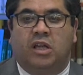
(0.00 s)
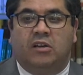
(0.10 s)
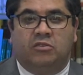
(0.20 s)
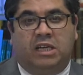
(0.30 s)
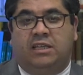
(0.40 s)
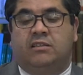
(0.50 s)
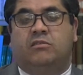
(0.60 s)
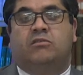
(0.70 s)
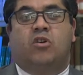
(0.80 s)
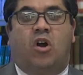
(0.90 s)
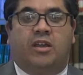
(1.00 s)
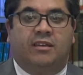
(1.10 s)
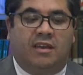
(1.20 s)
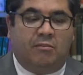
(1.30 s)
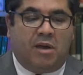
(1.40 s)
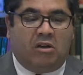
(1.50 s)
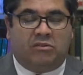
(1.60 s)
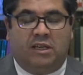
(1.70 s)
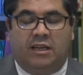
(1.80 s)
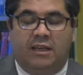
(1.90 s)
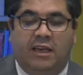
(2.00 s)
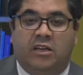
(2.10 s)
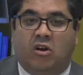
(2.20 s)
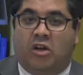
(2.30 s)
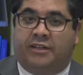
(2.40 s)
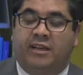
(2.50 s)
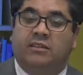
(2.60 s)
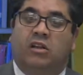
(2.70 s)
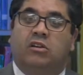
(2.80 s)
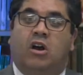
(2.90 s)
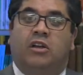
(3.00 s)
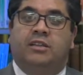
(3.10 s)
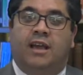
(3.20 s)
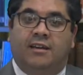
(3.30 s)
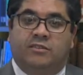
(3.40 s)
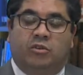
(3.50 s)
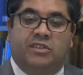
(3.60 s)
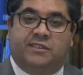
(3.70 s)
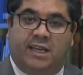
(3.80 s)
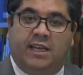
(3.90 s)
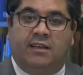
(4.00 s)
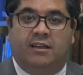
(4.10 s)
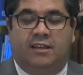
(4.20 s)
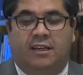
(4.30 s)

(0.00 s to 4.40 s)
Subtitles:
really talking about a continental context or a scale,